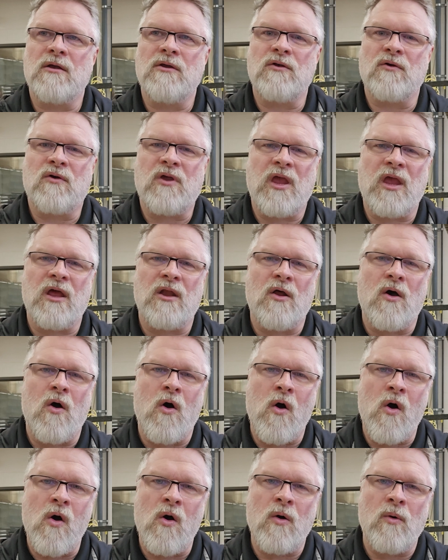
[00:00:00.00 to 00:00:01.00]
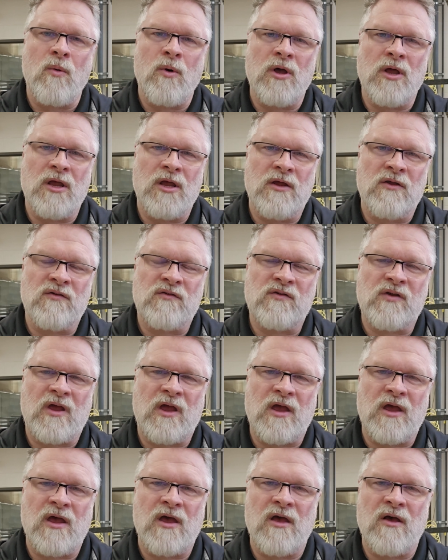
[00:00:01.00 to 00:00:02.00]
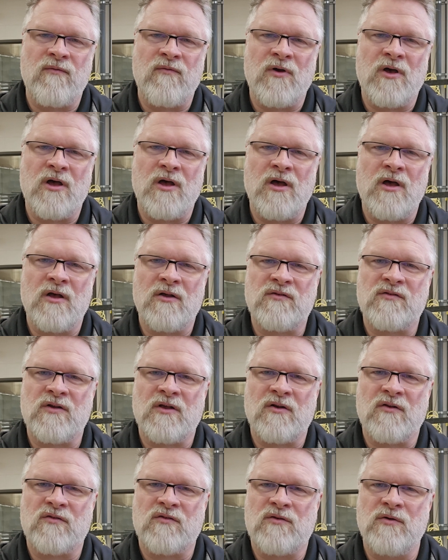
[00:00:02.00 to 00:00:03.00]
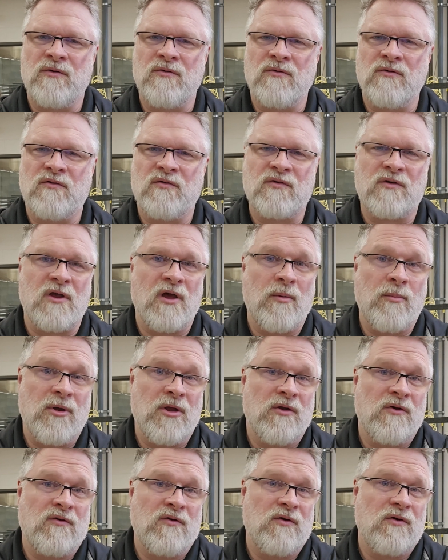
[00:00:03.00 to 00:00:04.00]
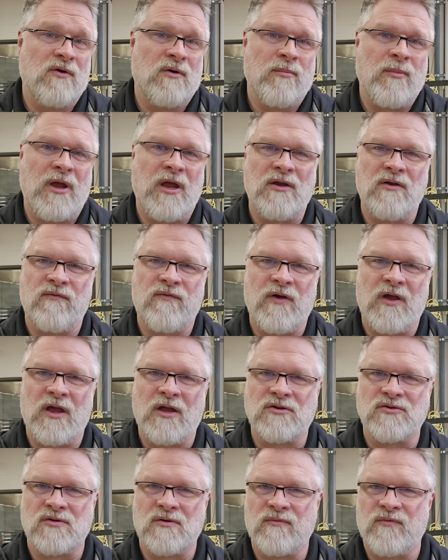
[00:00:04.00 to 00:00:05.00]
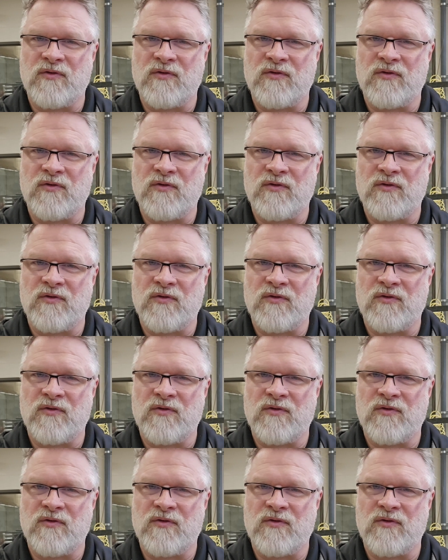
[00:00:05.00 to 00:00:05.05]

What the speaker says: You can't always have a set of students come into your manufacturing